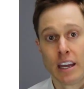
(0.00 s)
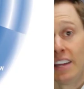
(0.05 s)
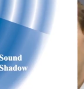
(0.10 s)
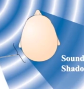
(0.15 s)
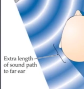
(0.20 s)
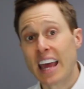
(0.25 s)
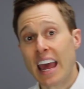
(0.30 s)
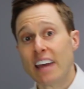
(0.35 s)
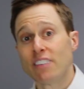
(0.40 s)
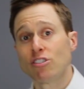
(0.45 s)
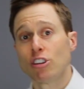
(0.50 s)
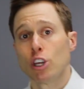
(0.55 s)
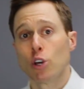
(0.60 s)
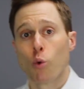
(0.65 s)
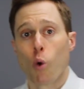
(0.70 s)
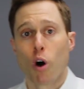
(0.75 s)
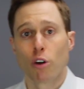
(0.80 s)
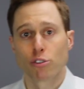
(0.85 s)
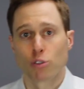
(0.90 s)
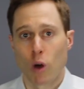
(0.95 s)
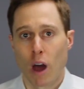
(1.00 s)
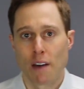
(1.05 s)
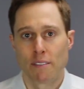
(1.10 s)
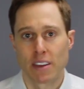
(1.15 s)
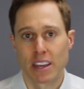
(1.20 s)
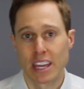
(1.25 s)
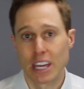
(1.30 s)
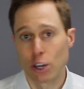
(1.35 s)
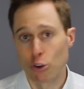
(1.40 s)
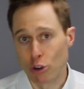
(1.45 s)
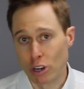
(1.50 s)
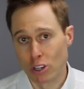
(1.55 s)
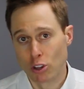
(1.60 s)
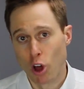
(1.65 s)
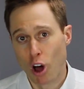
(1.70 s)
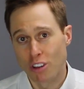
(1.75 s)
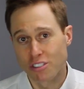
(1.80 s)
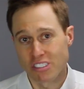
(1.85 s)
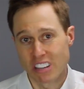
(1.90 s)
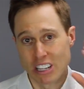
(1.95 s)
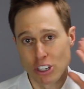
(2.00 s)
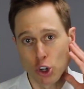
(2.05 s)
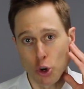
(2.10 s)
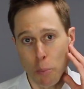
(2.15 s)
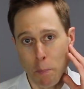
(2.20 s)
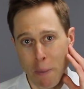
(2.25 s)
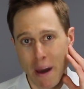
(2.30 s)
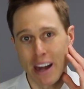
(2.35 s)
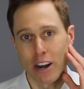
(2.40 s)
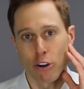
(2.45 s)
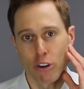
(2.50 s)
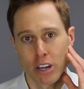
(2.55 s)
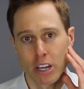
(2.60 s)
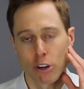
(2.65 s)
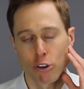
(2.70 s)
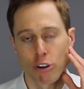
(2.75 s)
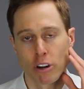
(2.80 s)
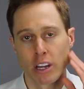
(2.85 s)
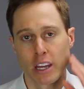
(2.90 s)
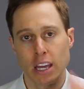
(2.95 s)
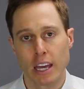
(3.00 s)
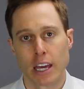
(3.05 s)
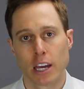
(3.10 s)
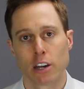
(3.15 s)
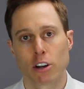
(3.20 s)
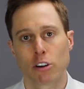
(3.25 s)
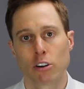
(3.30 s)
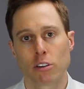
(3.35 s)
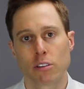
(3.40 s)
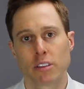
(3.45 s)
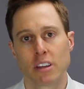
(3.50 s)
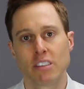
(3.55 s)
In the case that you also have a hearing loss in your better hearing ear,